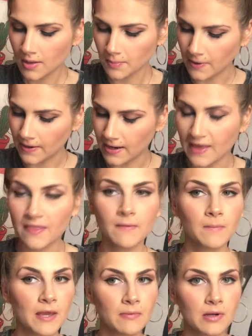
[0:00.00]
but I
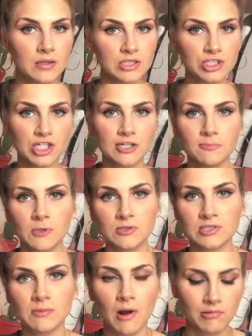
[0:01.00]
think maybe on the
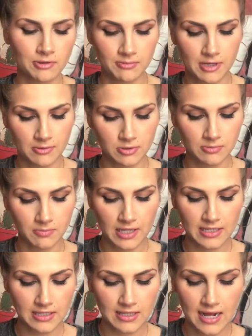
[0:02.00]
cheekbones I'll probably be able to
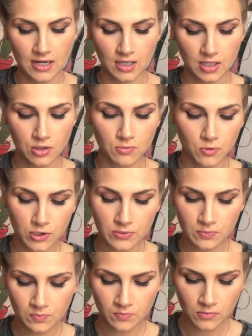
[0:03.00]
blend it out a little
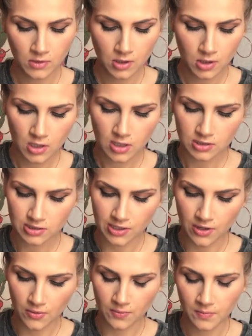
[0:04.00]
more. So
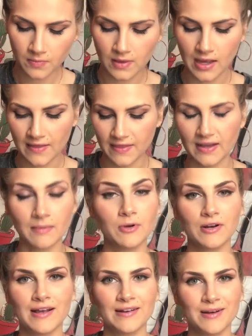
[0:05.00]
I think I'm
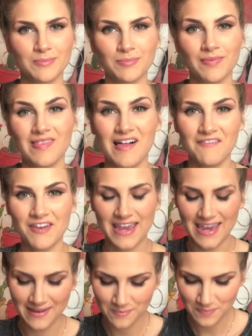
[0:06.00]
gonna end up loving
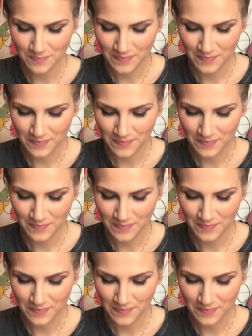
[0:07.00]
it.